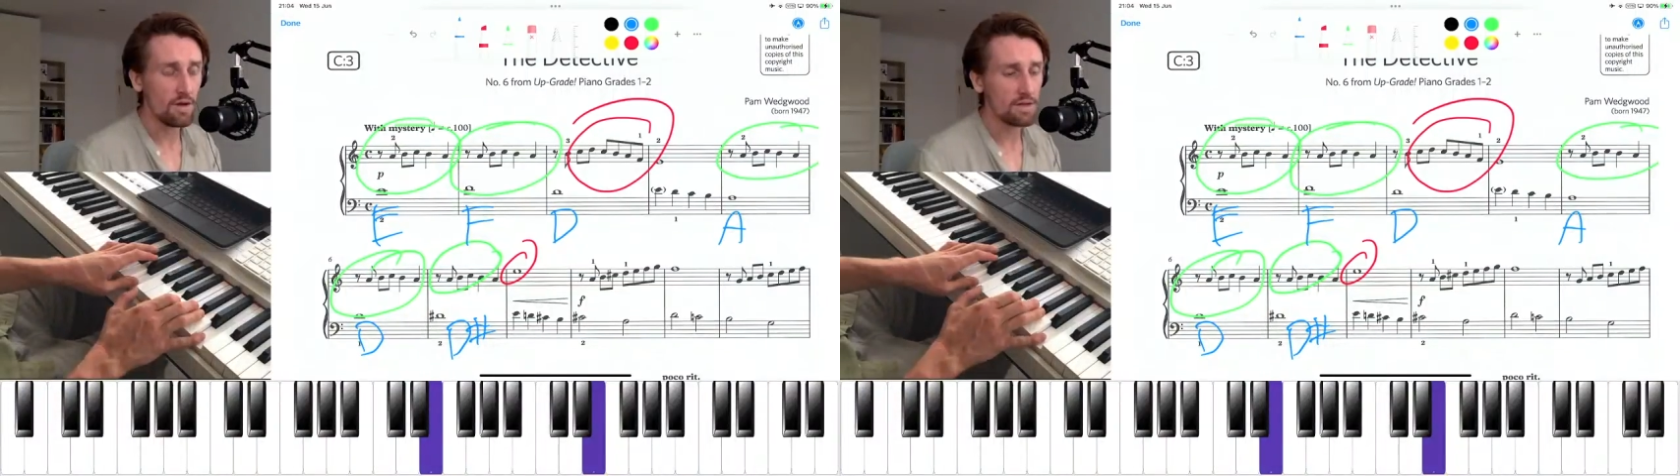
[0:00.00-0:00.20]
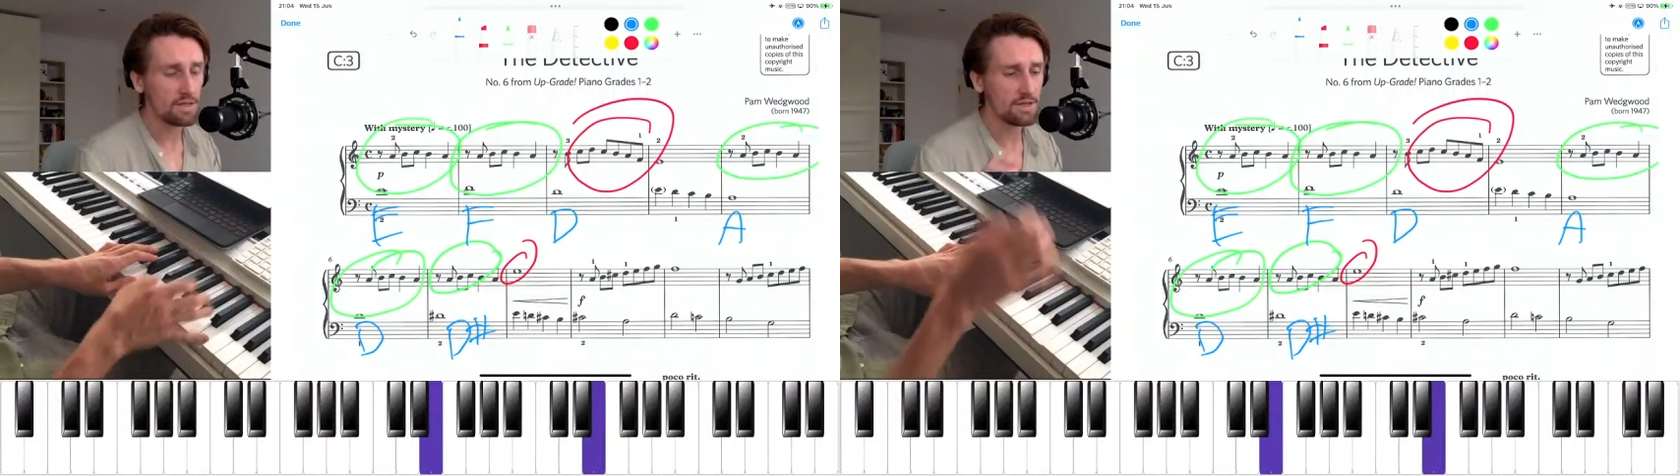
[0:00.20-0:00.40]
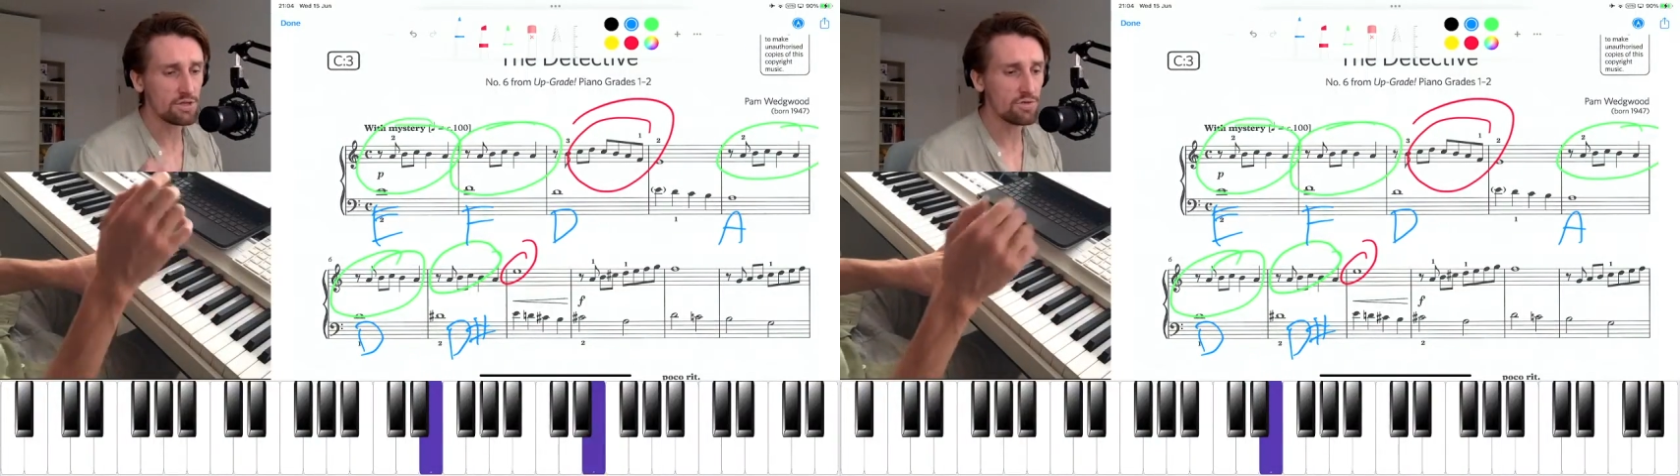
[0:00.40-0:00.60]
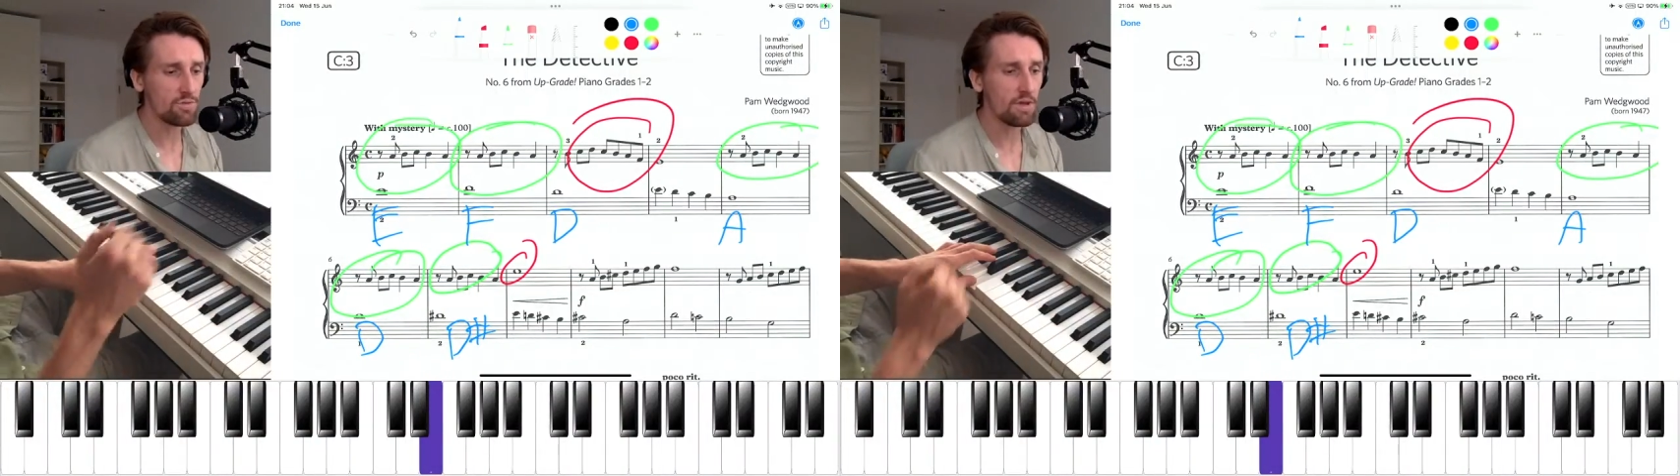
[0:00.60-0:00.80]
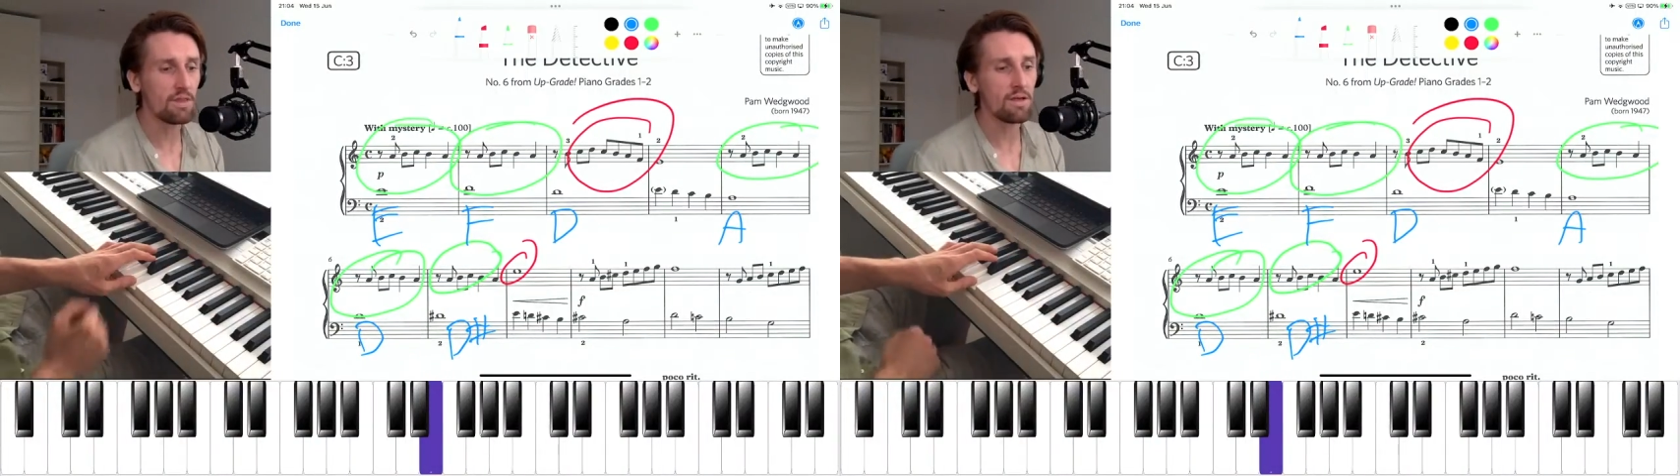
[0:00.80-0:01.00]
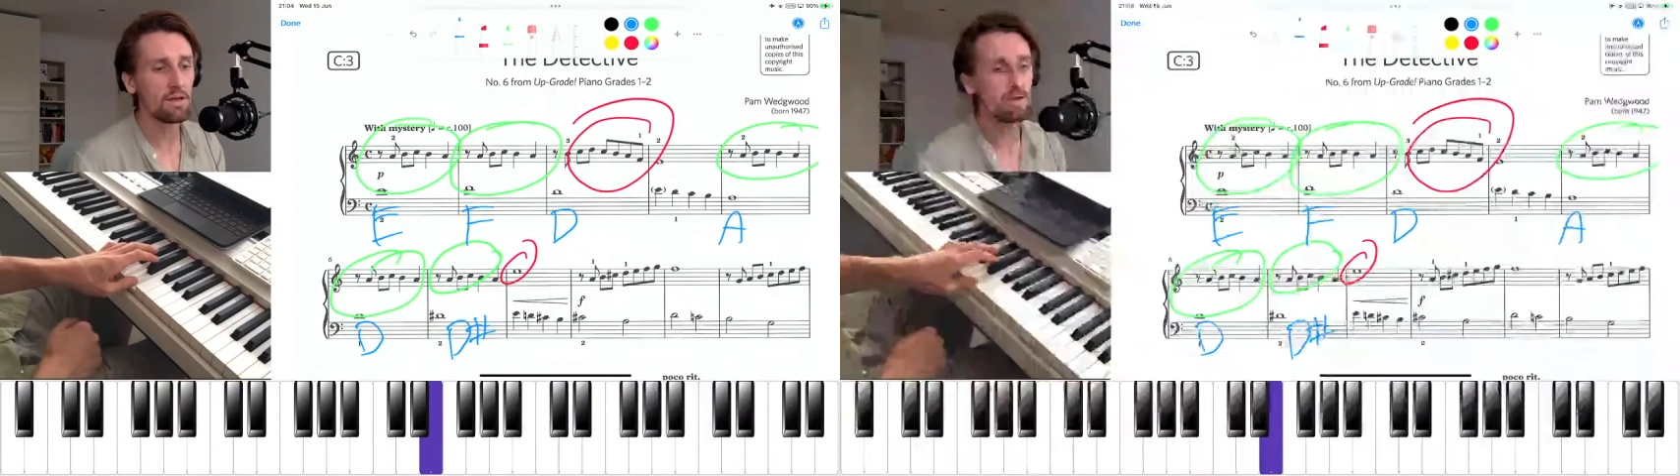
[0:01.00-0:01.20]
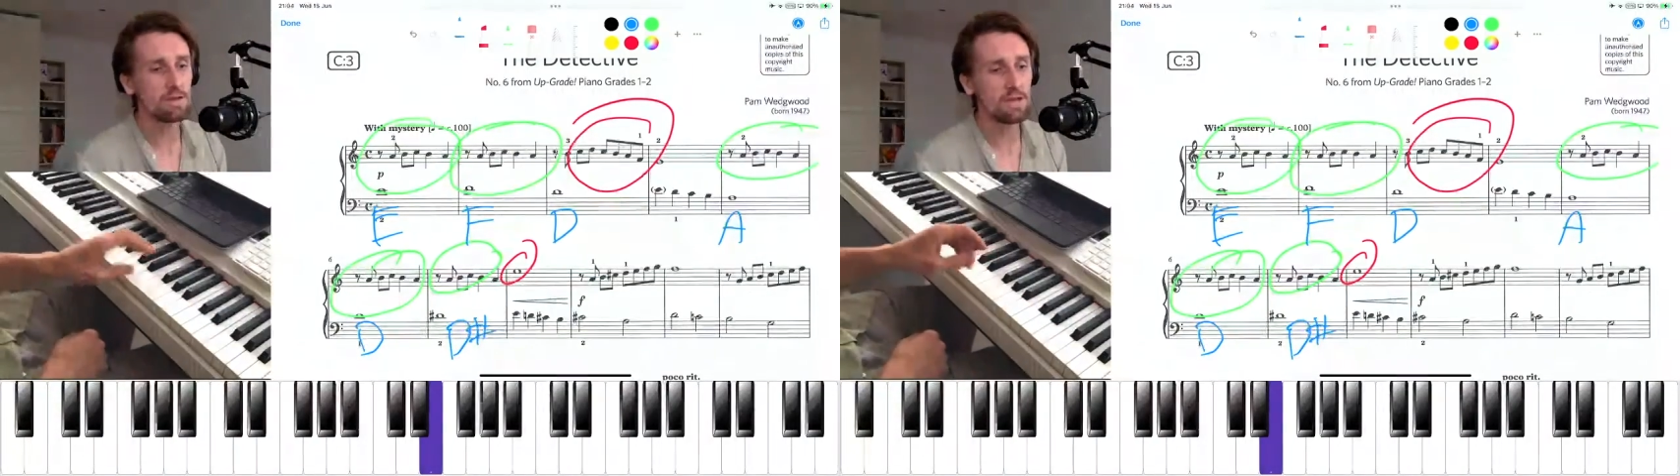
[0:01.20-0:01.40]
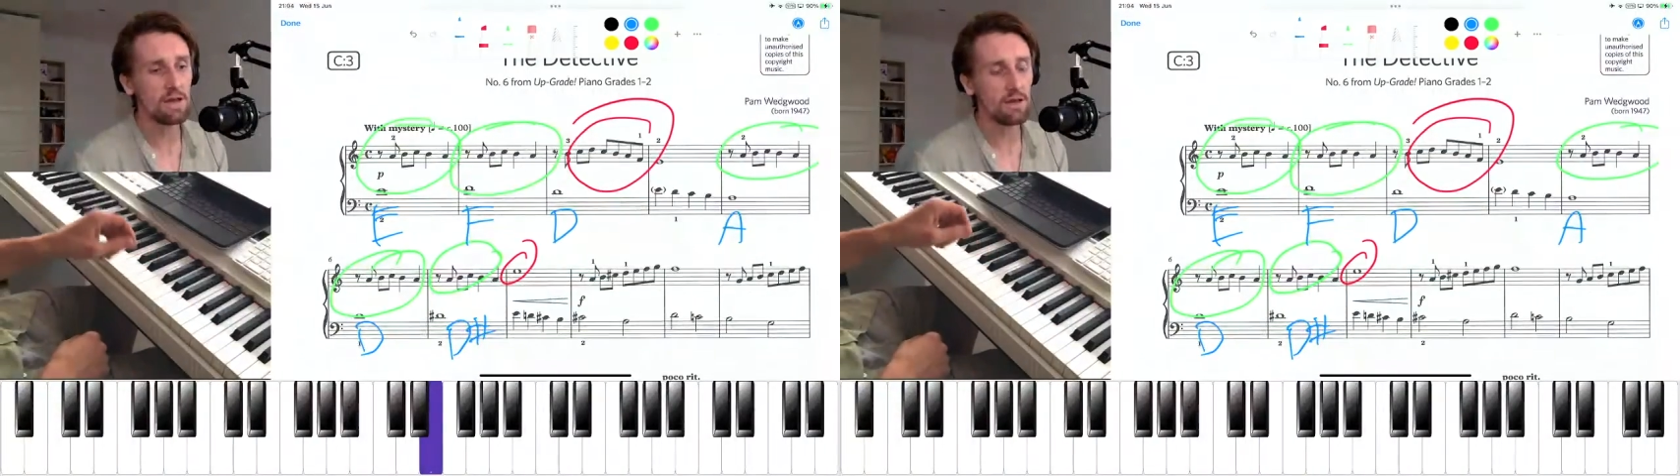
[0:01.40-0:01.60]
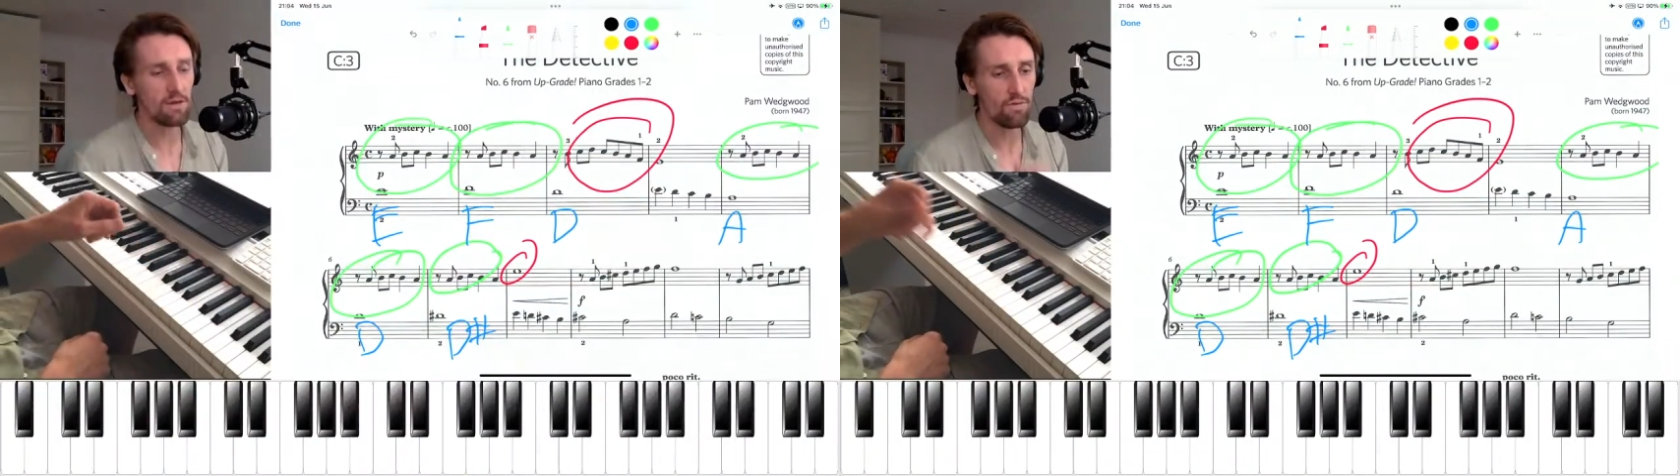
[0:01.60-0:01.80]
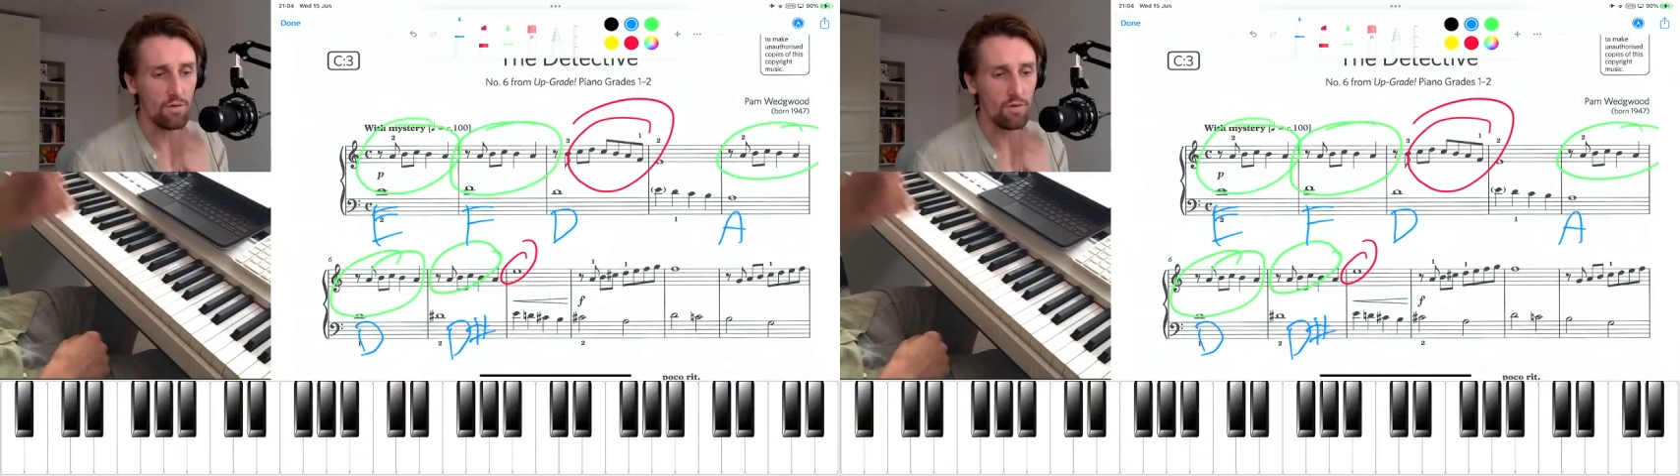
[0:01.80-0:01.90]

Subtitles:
So let's just repeat the second